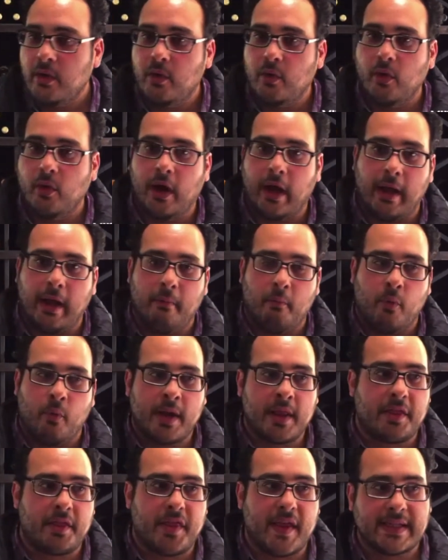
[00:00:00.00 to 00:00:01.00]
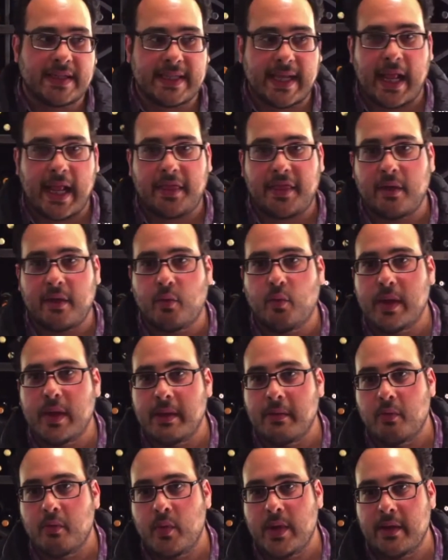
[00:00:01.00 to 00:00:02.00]
Uh, one of the things that I think we,
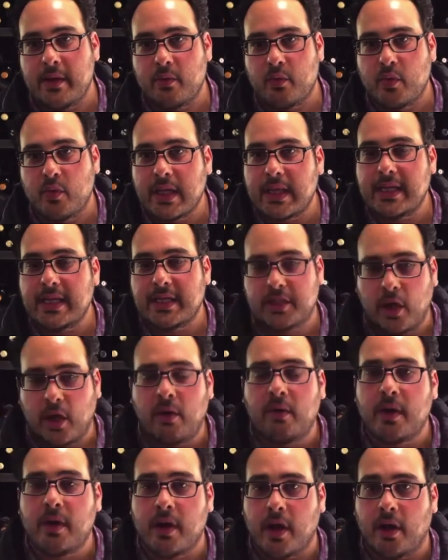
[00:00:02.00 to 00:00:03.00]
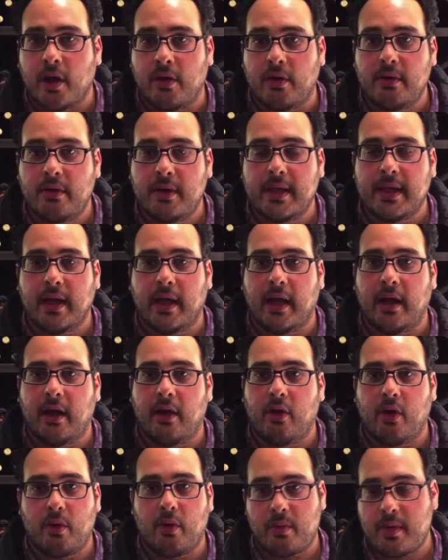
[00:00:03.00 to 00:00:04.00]
we really don't know, uh,
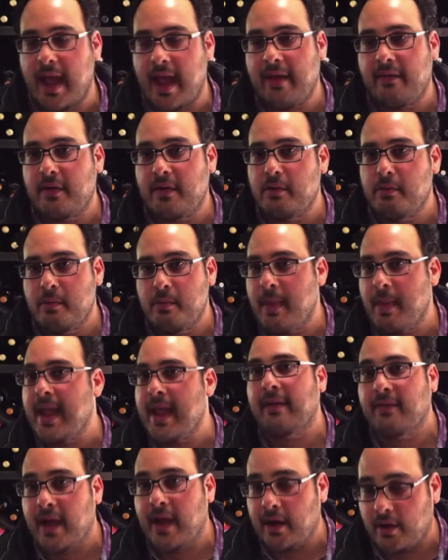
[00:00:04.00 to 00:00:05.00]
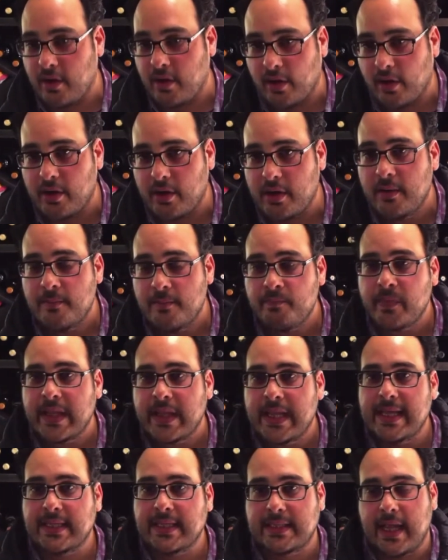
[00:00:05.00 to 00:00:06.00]
or we, have, we may have not heard,
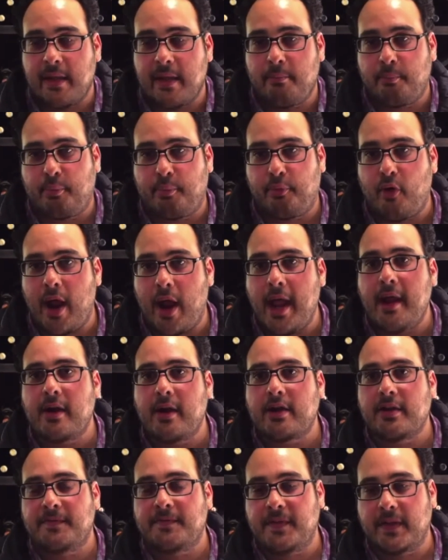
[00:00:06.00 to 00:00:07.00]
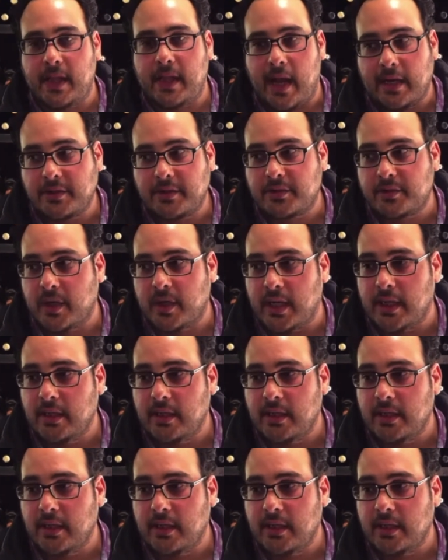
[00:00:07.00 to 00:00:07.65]
is that prior to phylloxera,